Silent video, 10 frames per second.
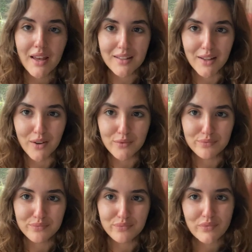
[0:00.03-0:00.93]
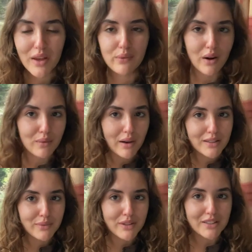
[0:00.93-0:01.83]
Hello, and welcome back
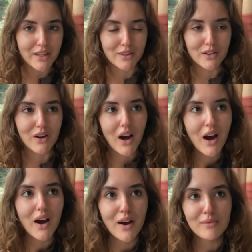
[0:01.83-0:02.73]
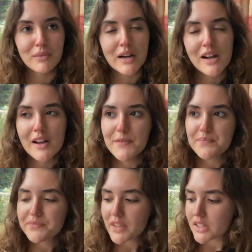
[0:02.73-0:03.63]
to my channel.
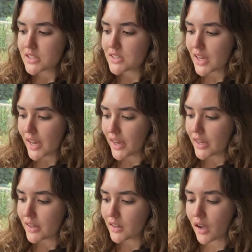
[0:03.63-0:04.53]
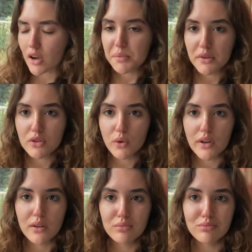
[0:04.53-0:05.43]
Today, I hope you
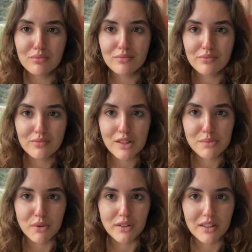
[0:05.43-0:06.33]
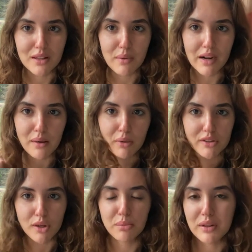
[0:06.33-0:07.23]
enjoy this music that my
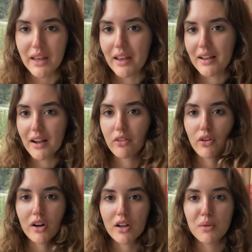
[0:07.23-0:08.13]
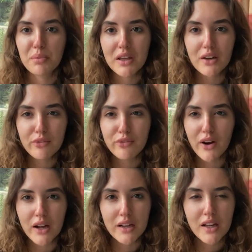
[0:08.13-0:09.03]
neighbors are playing. I thought it could be a
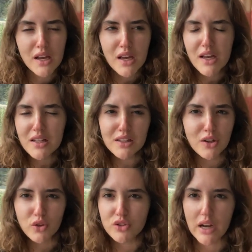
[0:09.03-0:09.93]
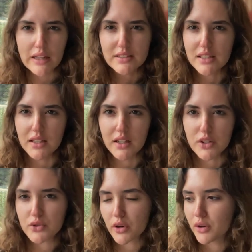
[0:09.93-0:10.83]
fun little jazzy
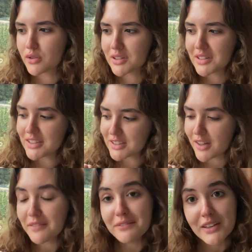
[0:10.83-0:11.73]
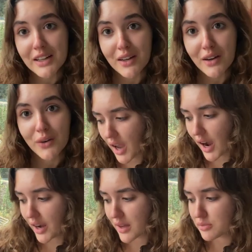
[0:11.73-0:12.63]
intro to this video.
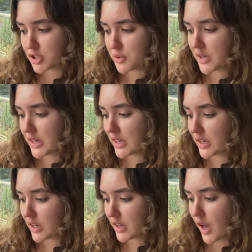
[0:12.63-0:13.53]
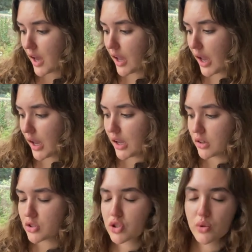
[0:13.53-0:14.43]
I am doing a
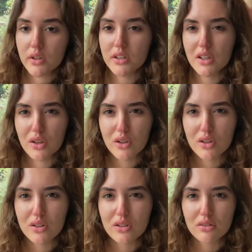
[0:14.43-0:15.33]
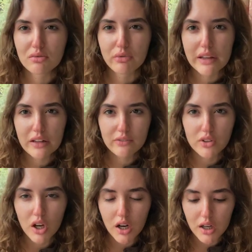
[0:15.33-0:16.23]
short little reading
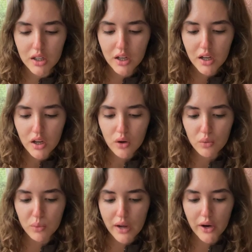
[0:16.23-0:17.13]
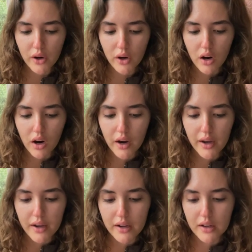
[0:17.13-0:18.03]
vlog where
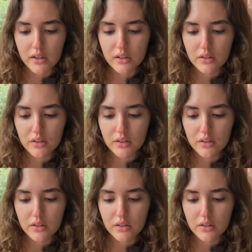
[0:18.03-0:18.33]
I,